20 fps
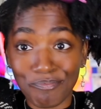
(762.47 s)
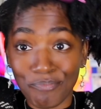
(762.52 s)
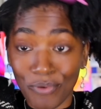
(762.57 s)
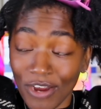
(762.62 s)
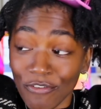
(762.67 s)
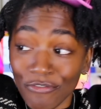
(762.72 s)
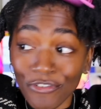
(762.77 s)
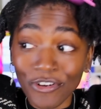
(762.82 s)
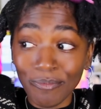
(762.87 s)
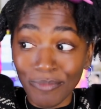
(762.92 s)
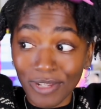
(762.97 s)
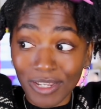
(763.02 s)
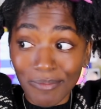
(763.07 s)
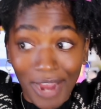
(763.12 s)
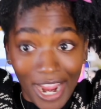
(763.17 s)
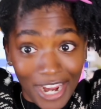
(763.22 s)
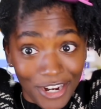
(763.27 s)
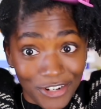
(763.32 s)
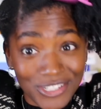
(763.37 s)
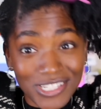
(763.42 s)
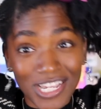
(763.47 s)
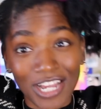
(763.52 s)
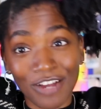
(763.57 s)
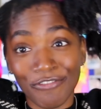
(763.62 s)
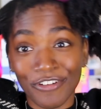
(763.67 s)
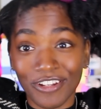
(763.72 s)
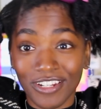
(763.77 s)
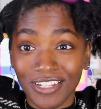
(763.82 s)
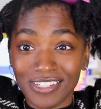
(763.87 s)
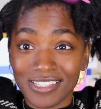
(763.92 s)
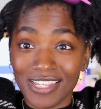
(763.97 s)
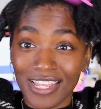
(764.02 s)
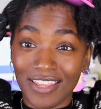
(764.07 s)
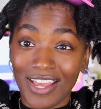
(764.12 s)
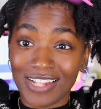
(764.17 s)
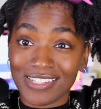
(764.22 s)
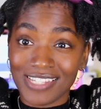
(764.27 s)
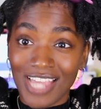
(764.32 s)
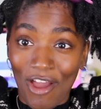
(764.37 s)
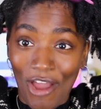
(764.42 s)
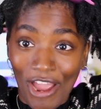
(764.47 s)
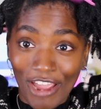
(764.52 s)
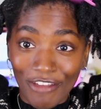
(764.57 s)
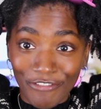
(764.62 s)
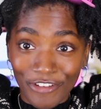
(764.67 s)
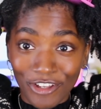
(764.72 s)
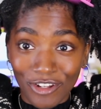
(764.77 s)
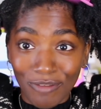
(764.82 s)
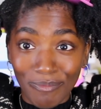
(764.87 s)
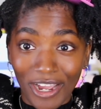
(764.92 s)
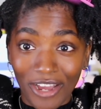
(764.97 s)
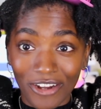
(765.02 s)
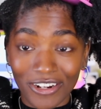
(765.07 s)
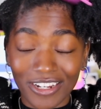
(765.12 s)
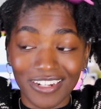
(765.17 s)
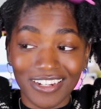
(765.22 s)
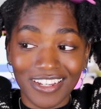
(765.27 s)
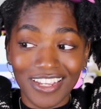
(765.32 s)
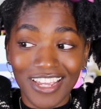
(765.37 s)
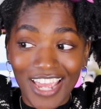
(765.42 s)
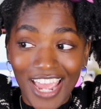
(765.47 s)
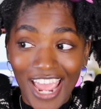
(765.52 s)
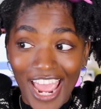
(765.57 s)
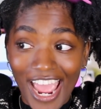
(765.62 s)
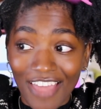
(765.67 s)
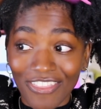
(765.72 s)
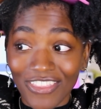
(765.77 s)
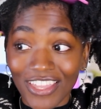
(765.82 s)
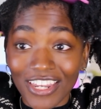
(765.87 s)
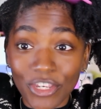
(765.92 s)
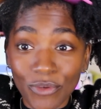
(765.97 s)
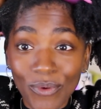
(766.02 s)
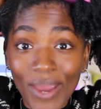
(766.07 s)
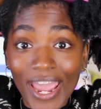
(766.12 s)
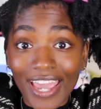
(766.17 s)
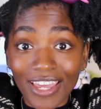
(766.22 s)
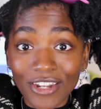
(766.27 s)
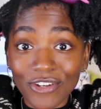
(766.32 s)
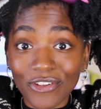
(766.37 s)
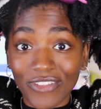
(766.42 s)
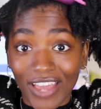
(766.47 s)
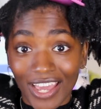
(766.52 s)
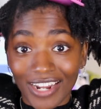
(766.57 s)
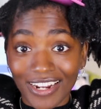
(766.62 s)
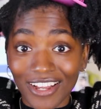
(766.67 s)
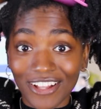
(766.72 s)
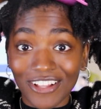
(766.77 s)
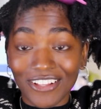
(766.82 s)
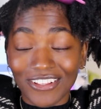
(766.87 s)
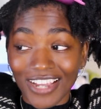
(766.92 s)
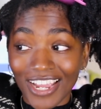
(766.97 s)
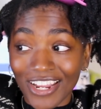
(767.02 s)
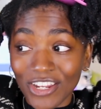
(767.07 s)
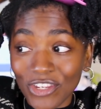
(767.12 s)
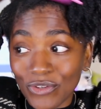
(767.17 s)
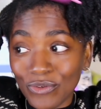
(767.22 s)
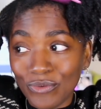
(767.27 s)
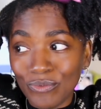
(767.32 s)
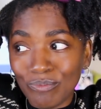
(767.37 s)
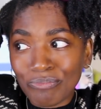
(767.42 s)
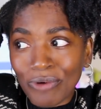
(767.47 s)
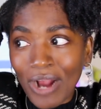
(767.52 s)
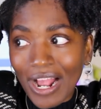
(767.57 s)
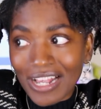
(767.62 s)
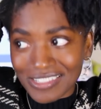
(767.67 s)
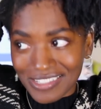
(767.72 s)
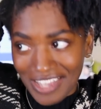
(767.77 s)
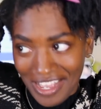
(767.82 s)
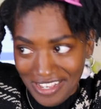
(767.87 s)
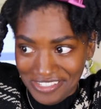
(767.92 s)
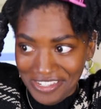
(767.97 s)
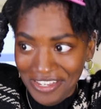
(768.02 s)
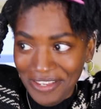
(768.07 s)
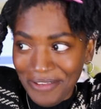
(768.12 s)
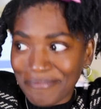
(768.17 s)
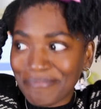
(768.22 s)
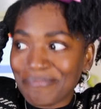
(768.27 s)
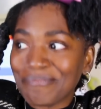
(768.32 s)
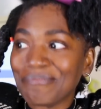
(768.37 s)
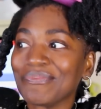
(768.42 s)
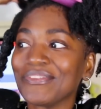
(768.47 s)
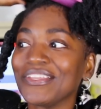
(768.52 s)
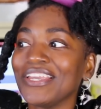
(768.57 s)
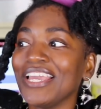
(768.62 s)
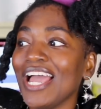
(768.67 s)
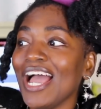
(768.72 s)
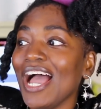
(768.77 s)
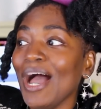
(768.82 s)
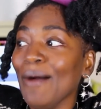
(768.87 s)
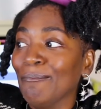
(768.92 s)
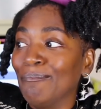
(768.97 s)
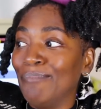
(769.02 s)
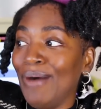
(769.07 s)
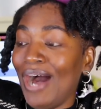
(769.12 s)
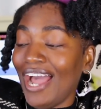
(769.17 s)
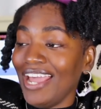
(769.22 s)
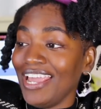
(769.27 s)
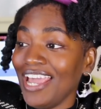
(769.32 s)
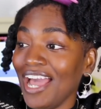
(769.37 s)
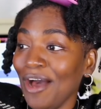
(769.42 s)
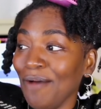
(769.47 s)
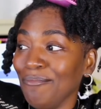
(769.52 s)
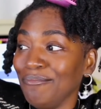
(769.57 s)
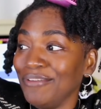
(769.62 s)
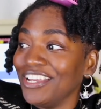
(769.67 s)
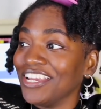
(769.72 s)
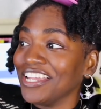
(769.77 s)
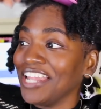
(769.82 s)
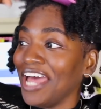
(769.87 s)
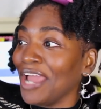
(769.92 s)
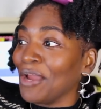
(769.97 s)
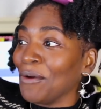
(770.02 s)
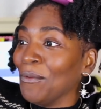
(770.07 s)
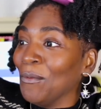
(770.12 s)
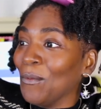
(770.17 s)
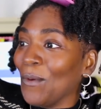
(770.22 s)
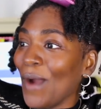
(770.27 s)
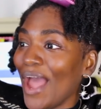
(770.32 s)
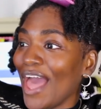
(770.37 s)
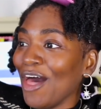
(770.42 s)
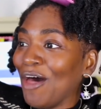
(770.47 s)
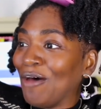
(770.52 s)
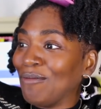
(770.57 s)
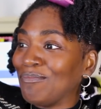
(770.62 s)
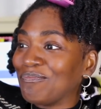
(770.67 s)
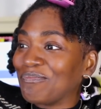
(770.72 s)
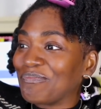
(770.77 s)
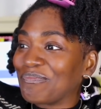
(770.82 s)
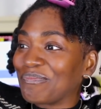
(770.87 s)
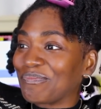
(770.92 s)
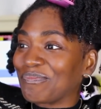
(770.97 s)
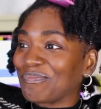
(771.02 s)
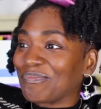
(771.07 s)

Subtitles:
Preferably by yourself, at least that's how I feel about it. And then you handle that L, and you process it by being like, well,